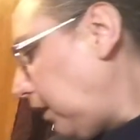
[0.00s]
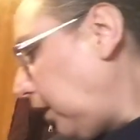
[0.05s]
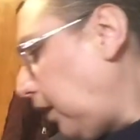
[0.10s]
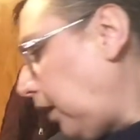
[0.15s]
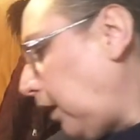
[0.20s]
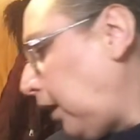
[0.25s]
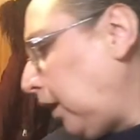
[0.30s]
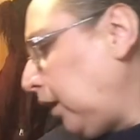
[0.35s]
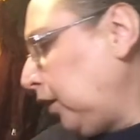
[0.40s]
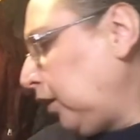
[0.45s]

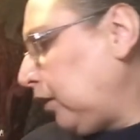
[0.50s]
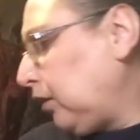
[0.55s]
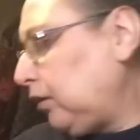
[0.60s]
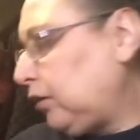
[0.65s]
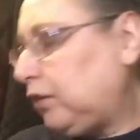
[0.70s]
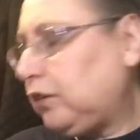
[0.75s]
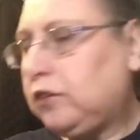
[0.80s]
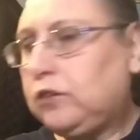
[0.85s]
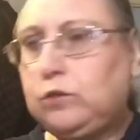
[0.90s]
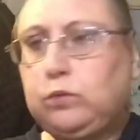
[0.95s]
I'm going
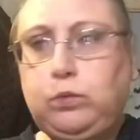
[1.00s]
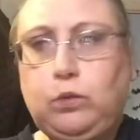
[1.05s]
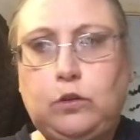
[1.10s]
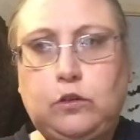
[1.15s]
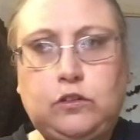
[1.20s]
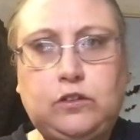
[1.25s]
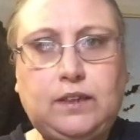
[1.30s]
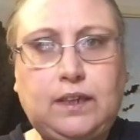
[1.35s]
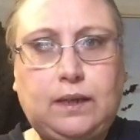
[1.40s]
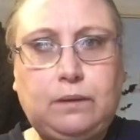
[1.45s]
to
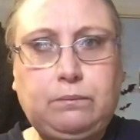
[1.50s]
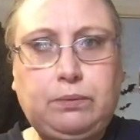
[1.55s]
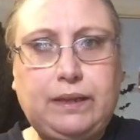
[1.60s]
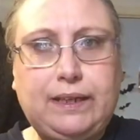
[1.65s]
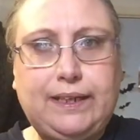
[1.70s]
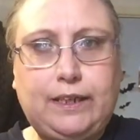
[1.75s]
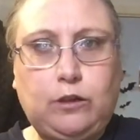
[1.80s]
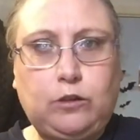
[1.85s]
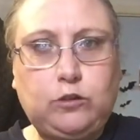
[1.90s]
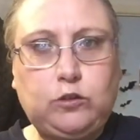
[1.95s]
swatch that
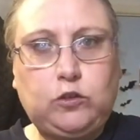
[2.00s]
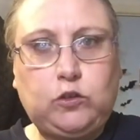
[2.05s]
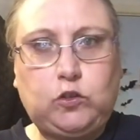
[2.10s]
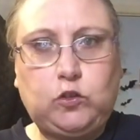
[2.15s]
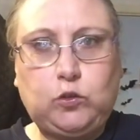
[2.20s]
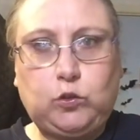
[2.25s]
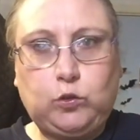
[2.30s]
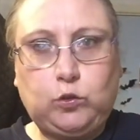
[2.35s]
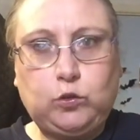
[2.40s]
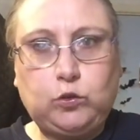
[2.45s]
palette on a
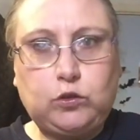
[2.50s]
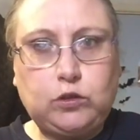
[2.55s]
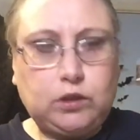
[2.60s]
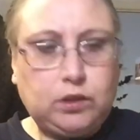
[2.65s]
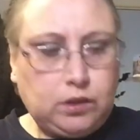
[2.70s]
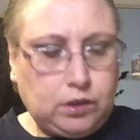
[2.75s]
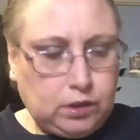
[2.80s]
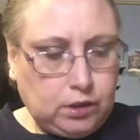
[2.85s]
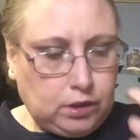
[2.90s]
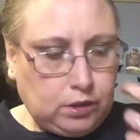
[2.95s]
short,
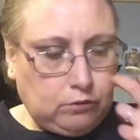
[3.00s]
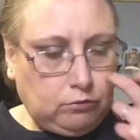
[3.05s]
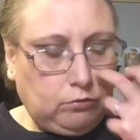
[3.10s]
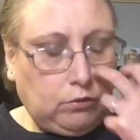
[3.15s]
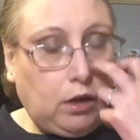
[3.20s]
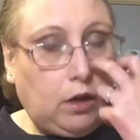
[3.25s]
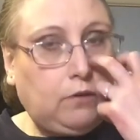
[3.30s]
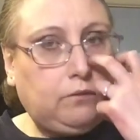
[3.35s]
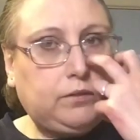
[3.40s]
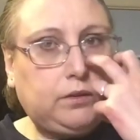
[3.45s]

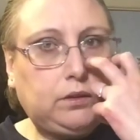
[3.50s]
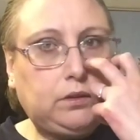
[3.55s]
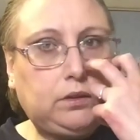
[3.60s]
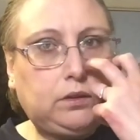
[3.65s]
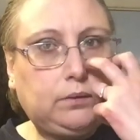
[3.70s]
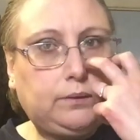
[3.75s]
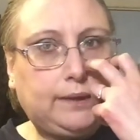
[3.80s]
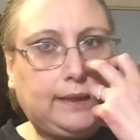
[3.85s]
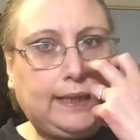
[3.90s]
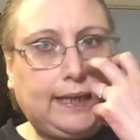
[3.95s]
rather than do
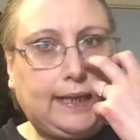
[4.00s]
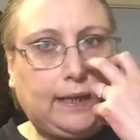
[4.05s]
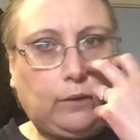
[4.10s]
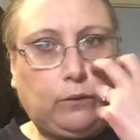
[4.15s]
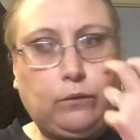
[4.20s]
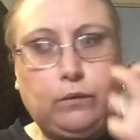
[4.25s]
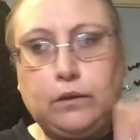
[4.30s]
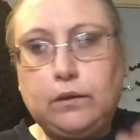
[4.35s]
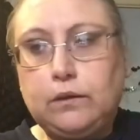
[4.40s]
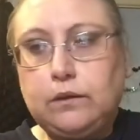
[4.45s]
it now.
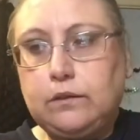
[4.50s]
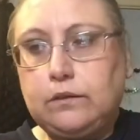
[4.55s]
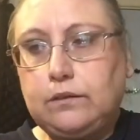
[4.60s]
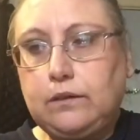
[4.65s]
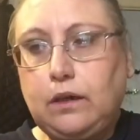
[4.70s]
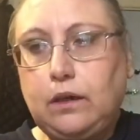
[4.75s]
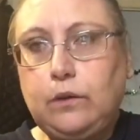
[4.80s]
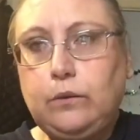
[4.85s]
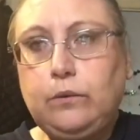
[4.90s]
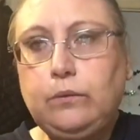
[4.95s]

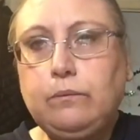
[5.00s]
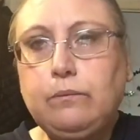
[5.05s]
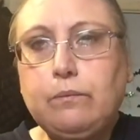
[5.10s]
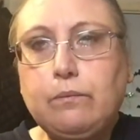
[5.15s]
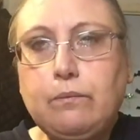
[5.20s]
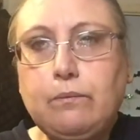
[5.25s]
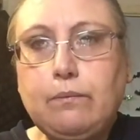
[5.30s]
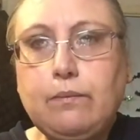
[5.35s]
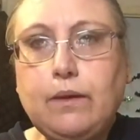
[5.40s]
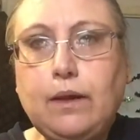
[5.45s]
So,
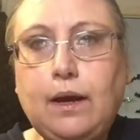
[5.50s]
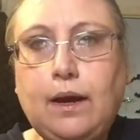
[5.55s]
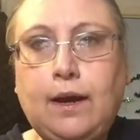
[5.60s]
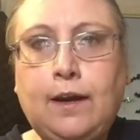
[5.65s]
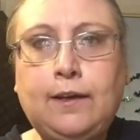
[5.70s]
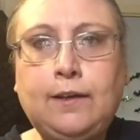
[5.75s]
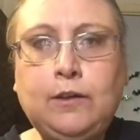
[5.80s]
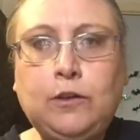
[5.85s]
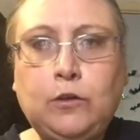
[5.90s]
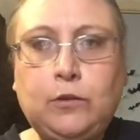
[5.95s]

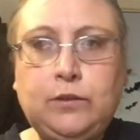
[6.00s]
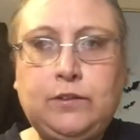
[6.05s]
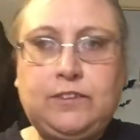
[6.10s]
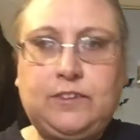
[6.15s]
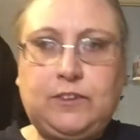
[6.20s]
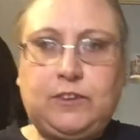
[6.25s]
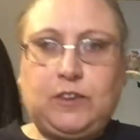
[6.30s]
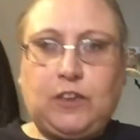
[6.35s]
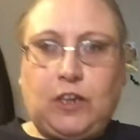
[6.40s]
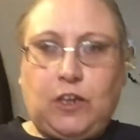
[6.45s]
I'm going to
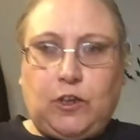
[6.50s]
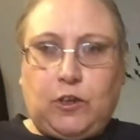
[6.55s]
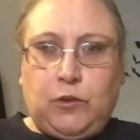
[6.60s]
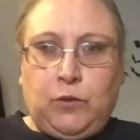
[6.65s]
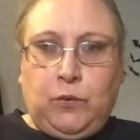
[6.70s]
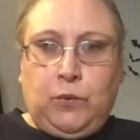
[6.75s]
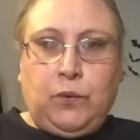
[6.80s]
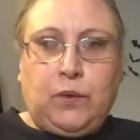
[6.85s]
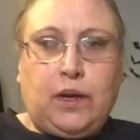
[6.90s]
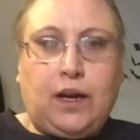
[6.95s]

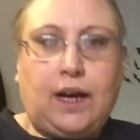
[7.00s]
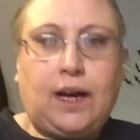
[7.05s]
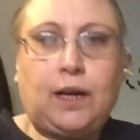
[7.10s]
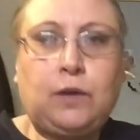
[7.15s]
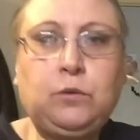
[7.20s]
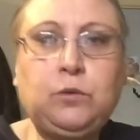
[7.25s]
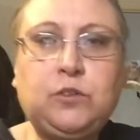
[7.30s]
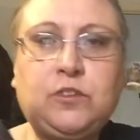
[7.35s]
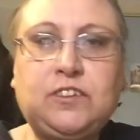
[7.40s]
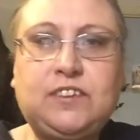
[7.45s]
go. I
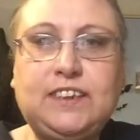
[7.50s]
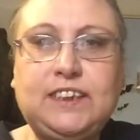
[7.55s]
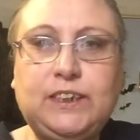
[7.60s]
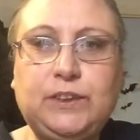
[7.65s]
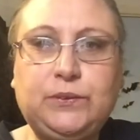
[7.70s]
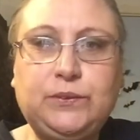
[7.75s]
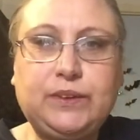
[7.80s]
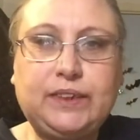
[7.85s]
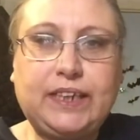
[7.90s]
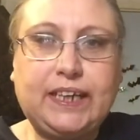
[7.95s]
will see
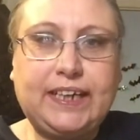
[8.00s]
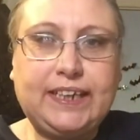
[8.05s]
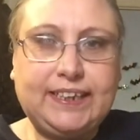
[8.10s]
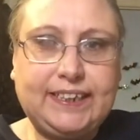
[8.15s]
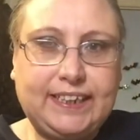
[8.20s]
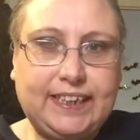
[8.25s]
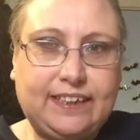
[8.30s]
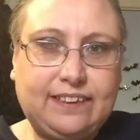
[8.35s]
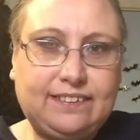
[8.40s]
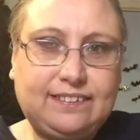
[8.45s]
you again
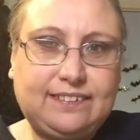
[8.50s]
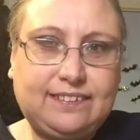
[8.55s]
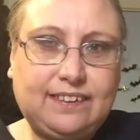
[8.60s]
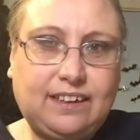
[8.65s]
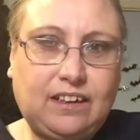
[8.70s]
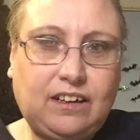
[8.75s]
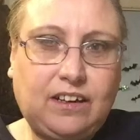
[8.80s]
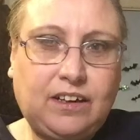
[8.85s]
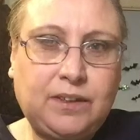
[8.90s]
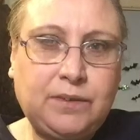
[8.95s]
next
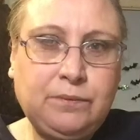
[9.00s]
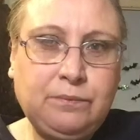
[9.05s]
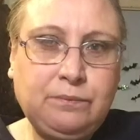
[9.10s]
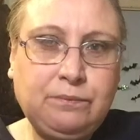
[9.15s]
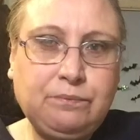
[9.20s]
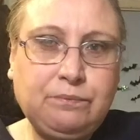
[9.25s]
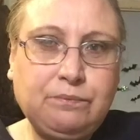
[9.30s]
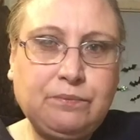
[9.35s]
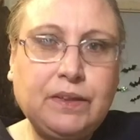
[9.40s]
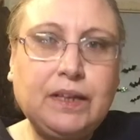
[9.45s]
time.
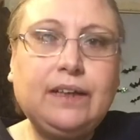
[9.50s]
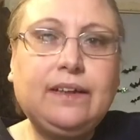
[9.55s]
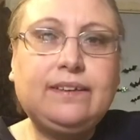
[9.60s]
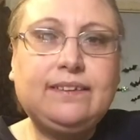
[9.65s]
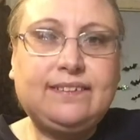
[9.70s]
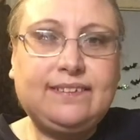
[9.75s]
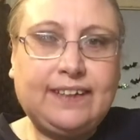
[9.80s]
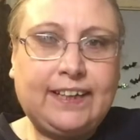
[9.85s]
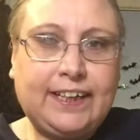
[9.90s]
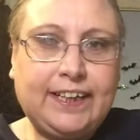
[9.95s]

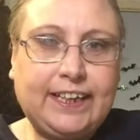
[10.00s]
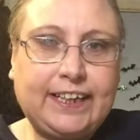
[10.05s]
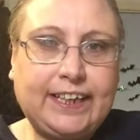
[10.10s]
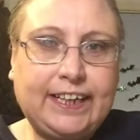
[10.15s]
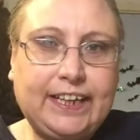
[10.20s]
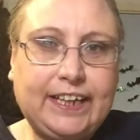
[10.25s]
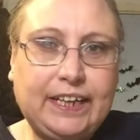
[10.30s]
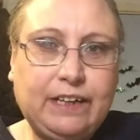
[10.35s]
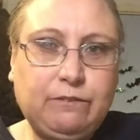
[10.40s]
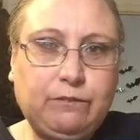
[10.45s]
Take
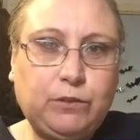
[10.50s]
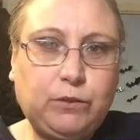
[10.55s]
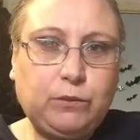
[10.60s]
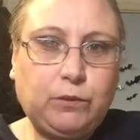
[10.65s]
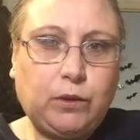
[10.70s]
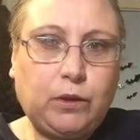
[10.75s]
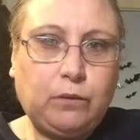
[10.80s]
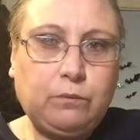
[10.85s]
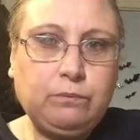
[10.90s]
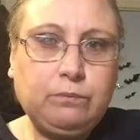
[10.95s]
care,
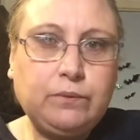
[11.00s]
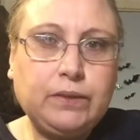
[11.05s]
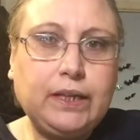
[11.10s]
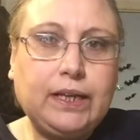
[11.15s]
everyone.